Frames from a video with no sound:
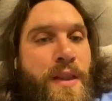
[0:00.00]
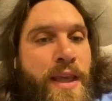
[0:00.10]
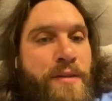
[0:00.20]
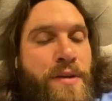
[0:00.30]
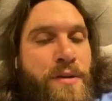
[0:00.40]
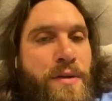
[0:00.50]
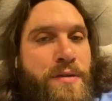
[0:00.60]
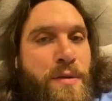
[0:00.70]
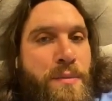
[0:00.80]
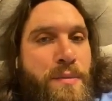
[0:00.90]
Like if you
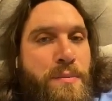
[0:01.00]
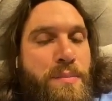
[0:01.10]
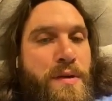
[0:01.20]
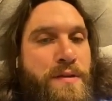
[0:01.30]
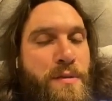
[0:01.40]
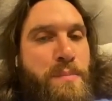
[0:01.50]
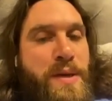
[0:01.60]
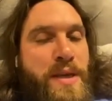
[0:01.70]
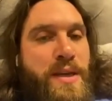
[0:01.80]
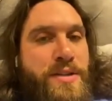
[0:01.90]

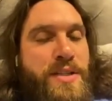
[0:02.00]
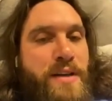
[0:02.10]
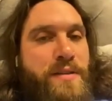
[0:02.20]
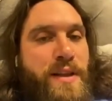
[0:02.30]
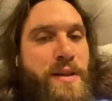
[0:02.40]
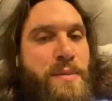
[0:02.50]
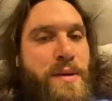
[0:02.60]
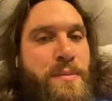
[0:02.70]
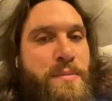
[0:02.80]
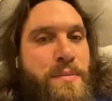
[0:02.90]
pee yourself a little
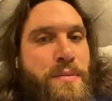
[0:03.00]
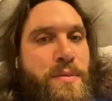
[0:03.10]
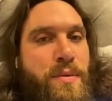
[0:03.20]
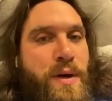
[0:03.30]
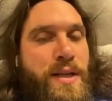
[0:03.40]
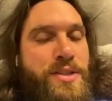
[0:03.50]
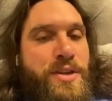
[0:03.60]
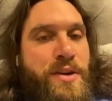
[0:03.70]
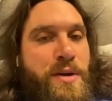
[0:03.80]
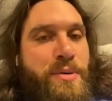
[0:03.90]
bit whilst
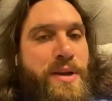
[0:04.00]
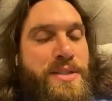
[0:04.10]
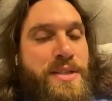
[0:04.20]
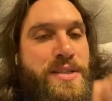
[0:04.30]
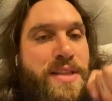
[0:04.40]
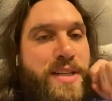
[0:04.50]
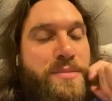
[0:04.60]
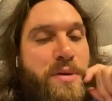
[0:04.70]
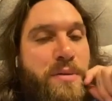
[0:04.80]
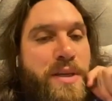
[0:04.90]
you're in her presence, that's
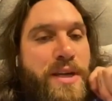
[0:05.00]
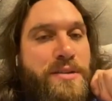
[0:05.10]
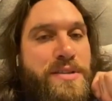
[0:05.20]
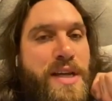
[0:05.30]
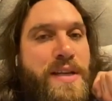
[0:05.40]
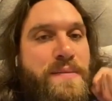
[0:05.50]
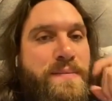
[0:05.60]
probably a good sign.